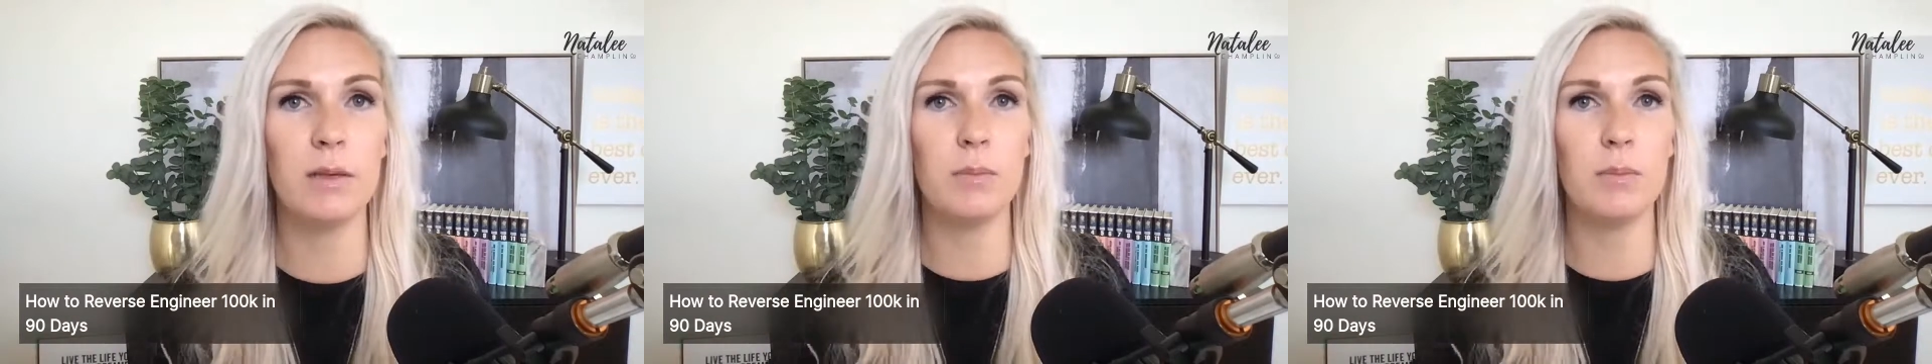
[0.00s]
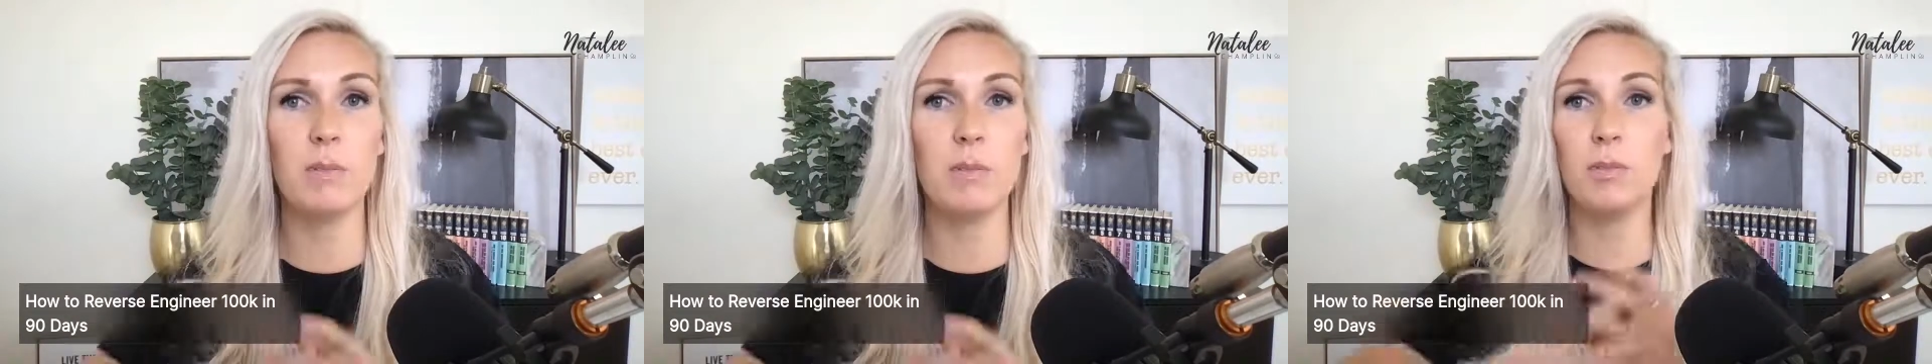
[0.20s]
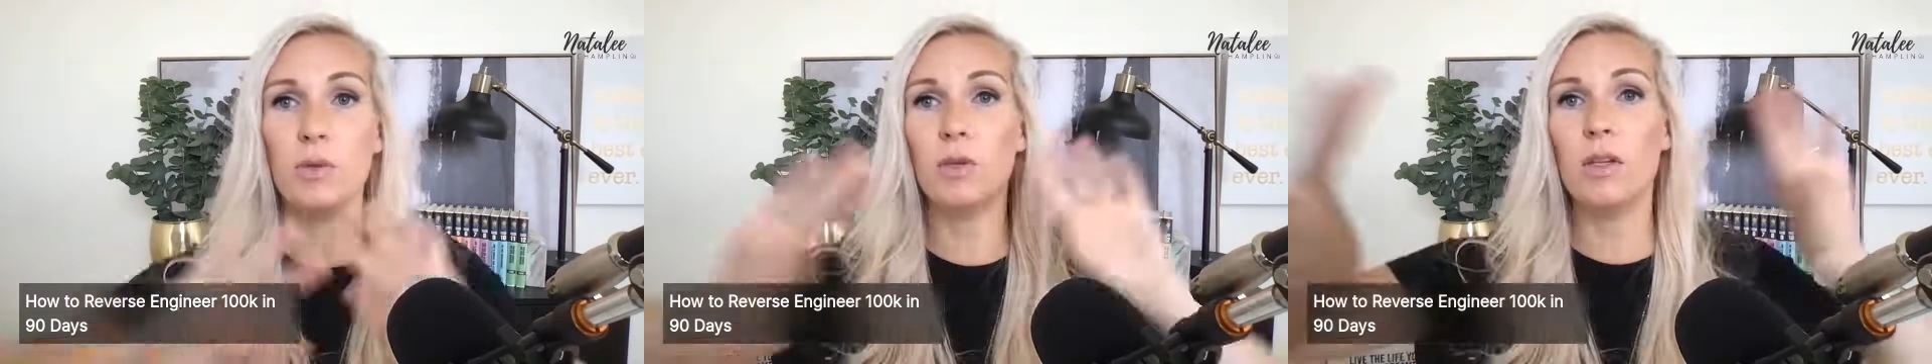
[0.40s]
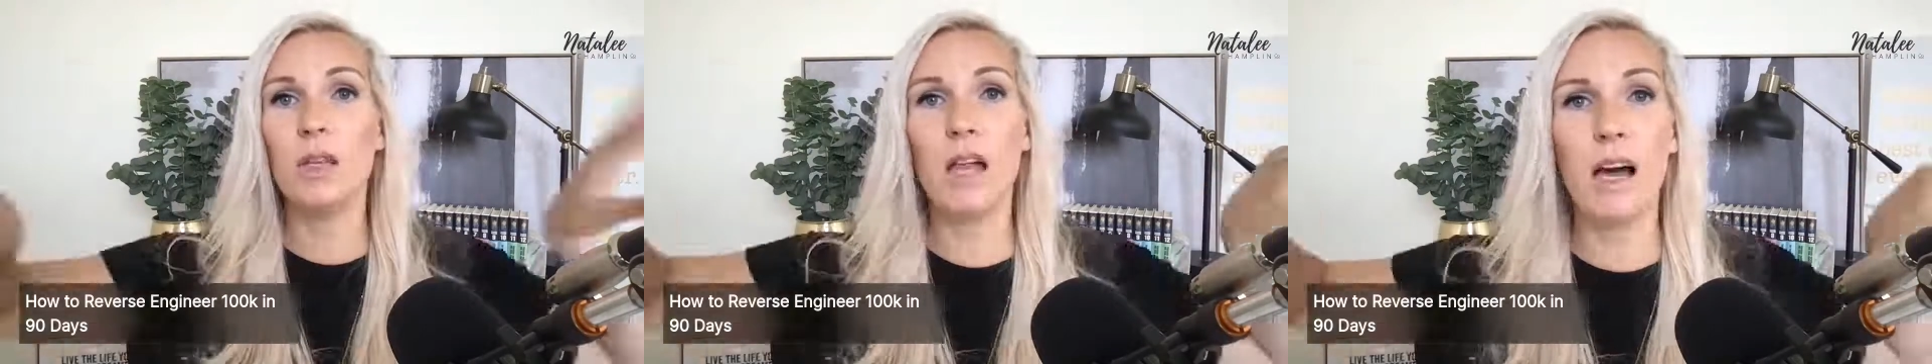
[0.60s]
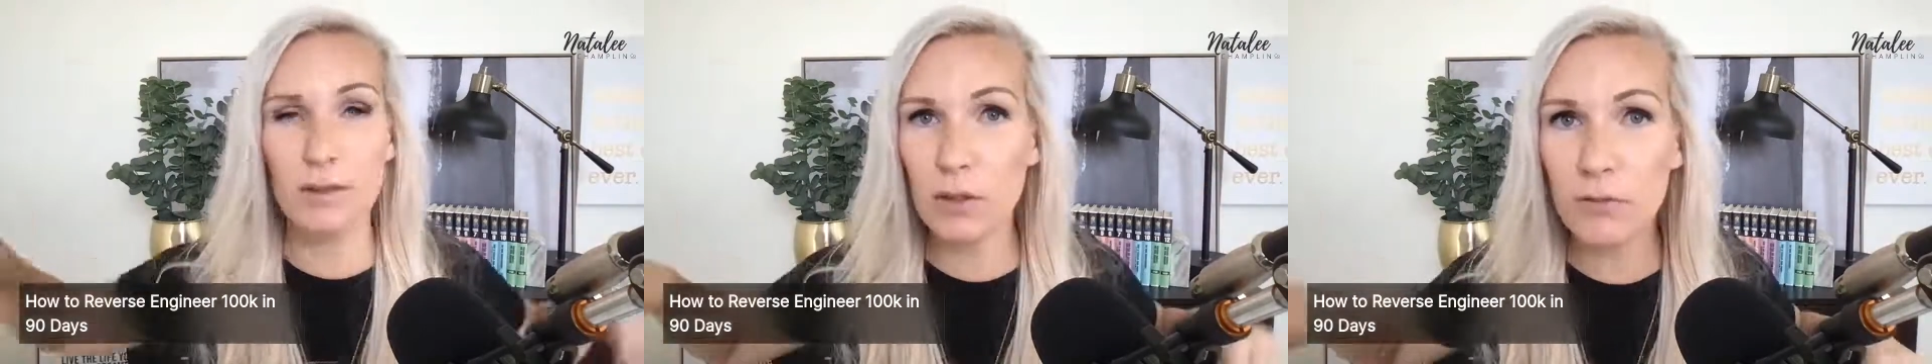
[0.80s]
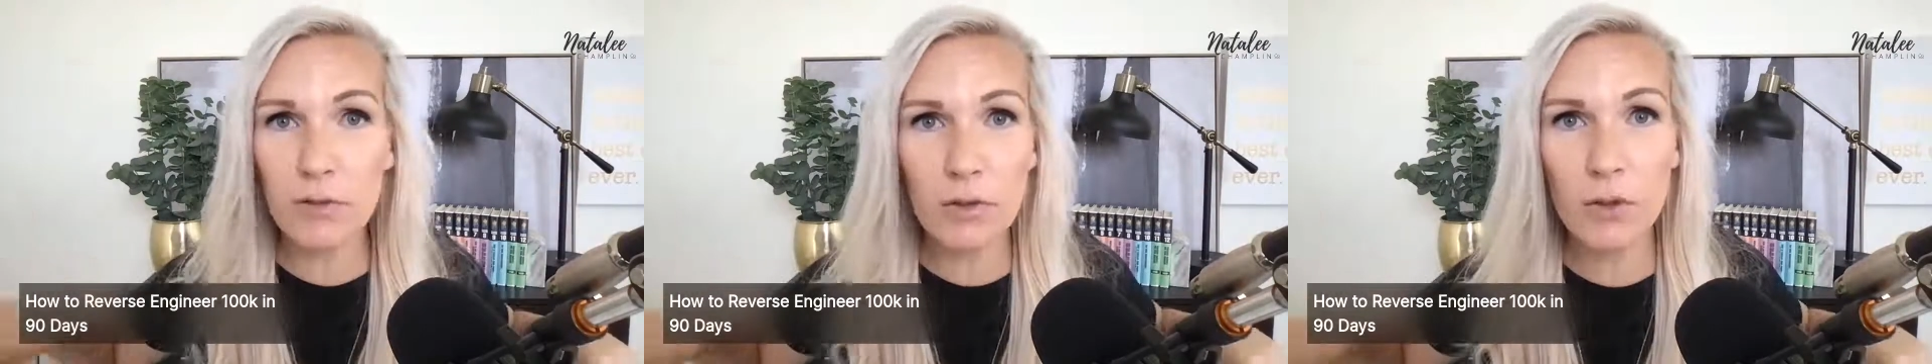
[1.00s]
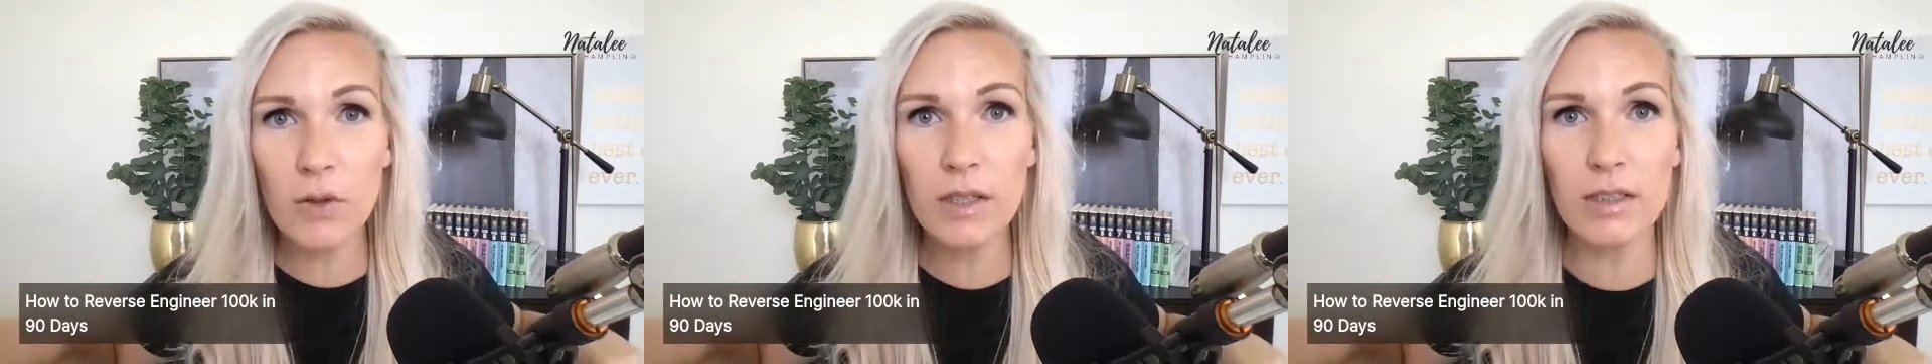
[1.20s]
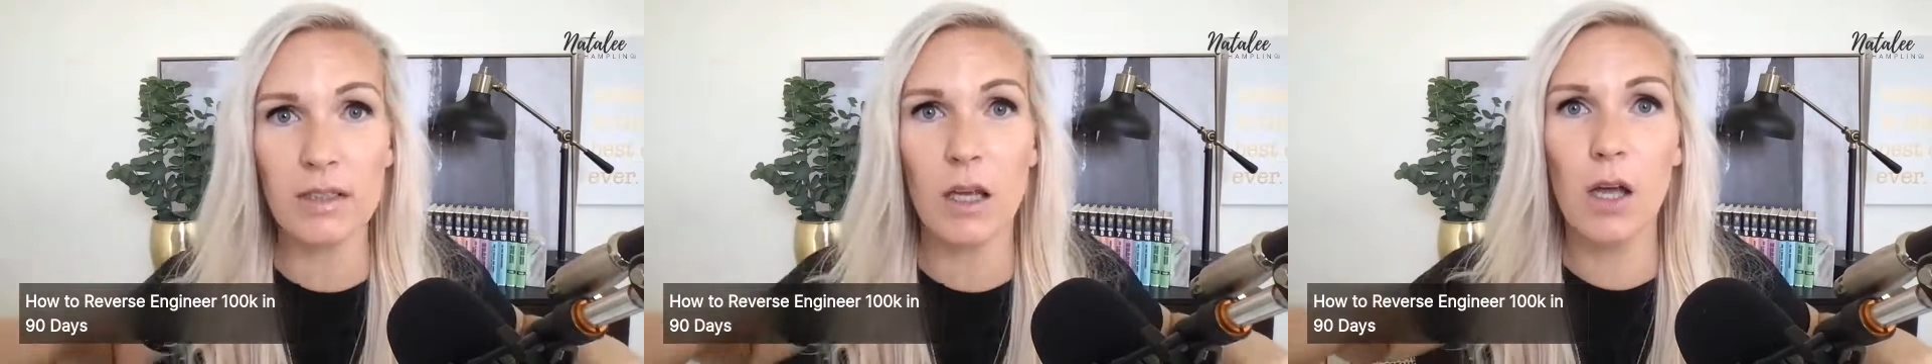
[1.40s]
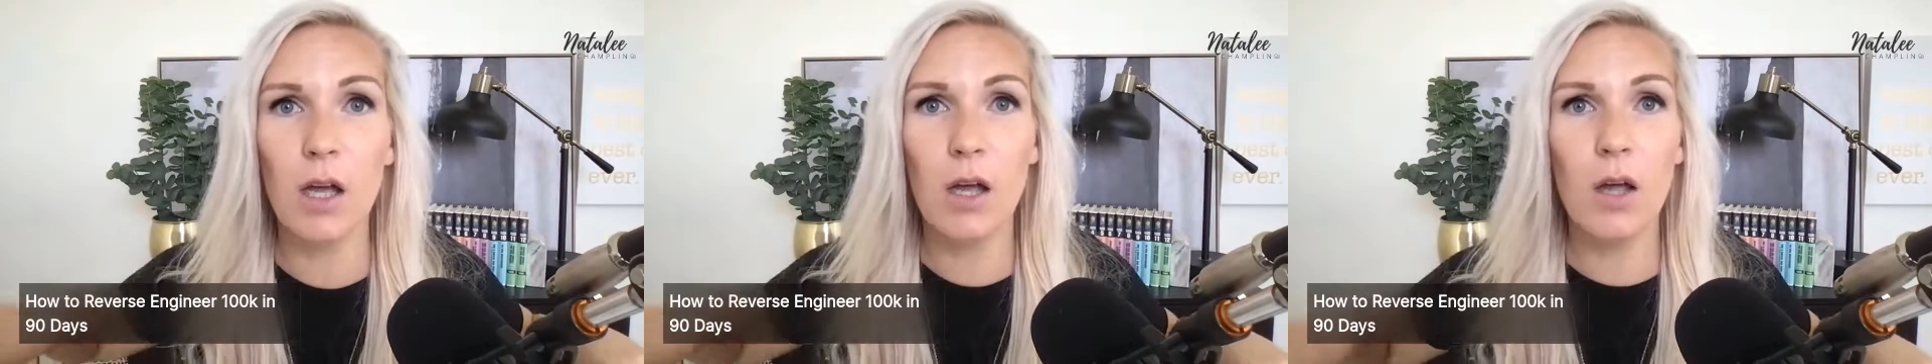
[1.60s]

and people gloss over noise.